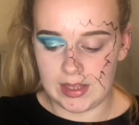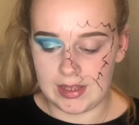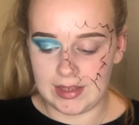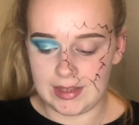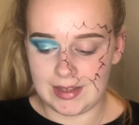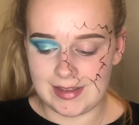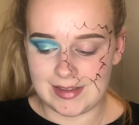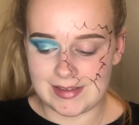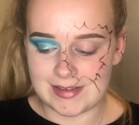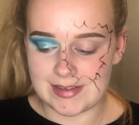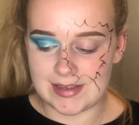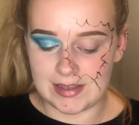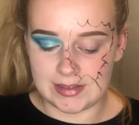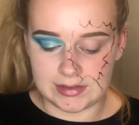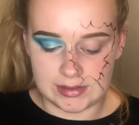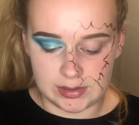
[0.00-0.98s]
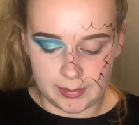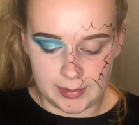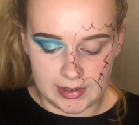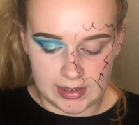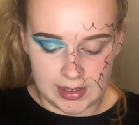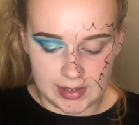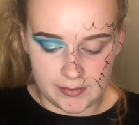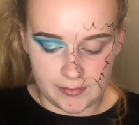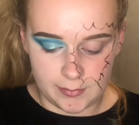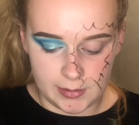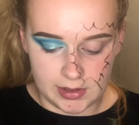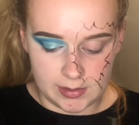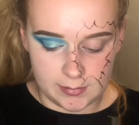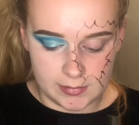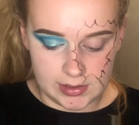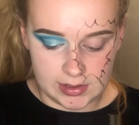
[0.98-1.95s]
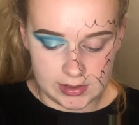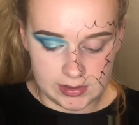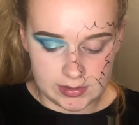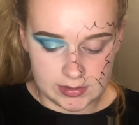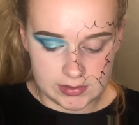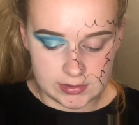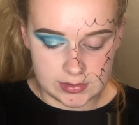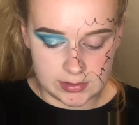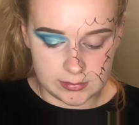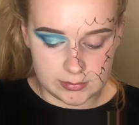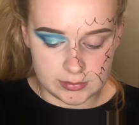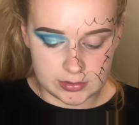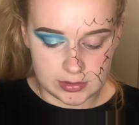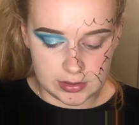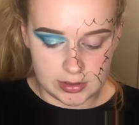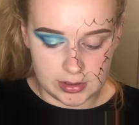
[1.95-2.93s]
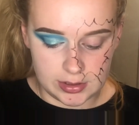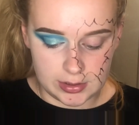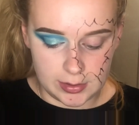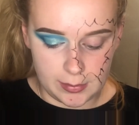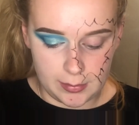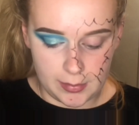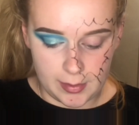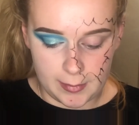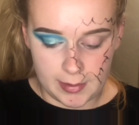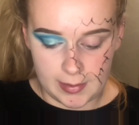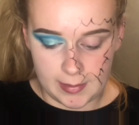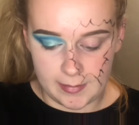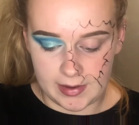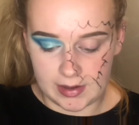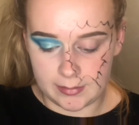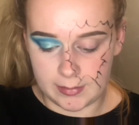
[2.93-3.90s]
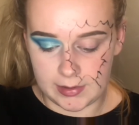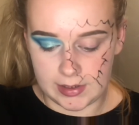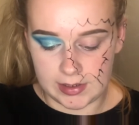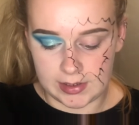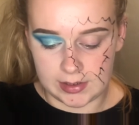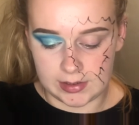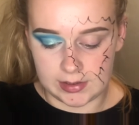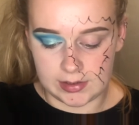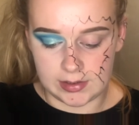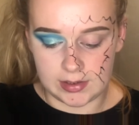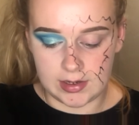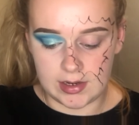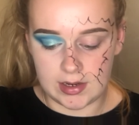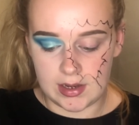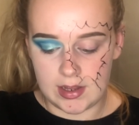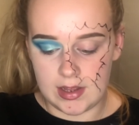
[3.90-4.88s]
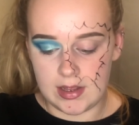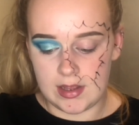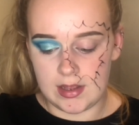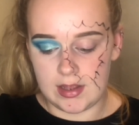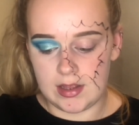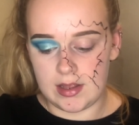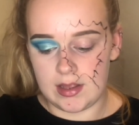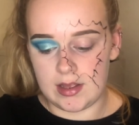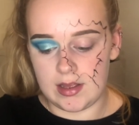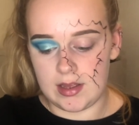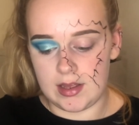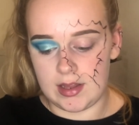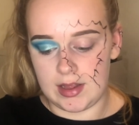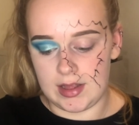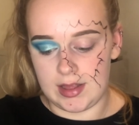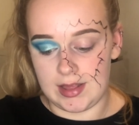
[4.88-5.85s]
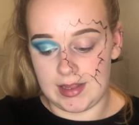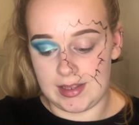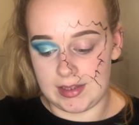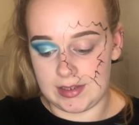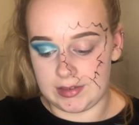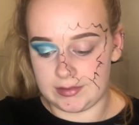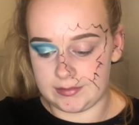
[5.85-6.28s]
It is a little bit light for me at the minute, so I'm just gonna pop it on the back of my hand. And then